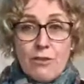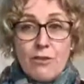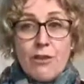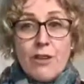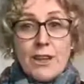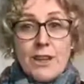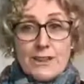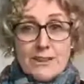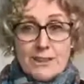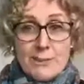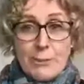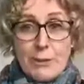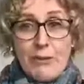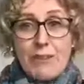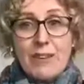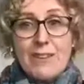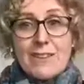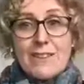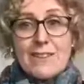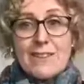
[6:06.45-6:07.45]
already
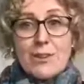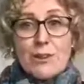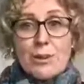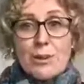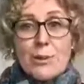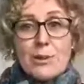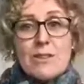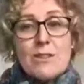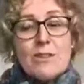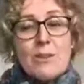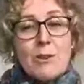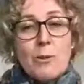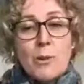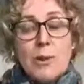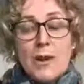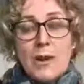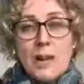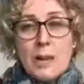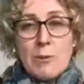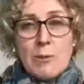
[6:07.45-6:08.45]
experienced the course and you want
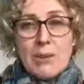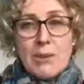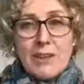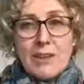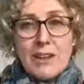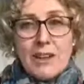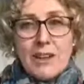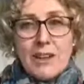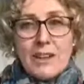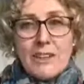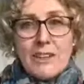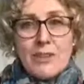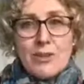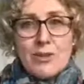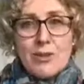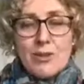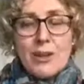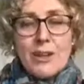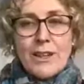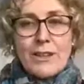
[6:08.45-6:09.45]
to come online and
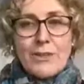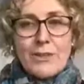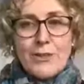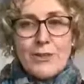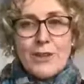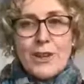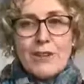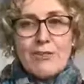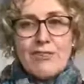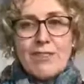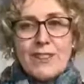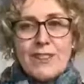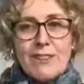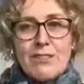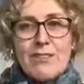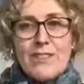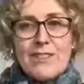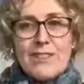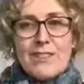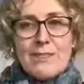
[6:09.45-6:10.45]
join us for our
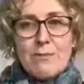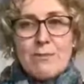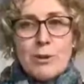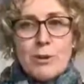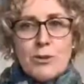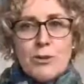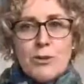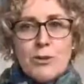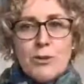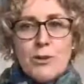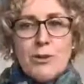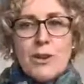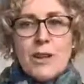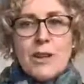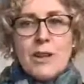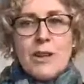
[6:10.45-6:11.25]
forgiveness module,